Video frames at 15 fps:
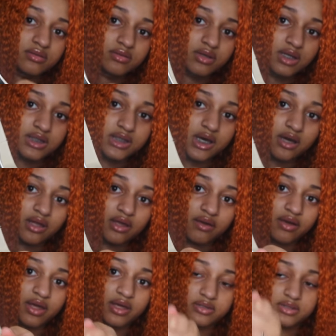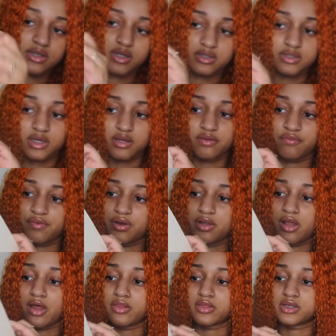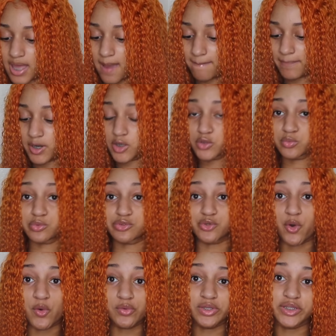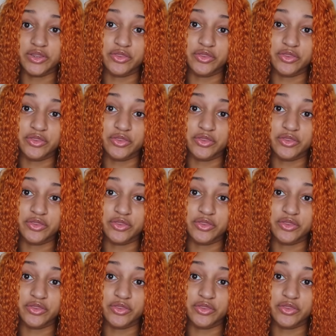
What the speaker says: You can tell it's gonna fit a lot. That purse was only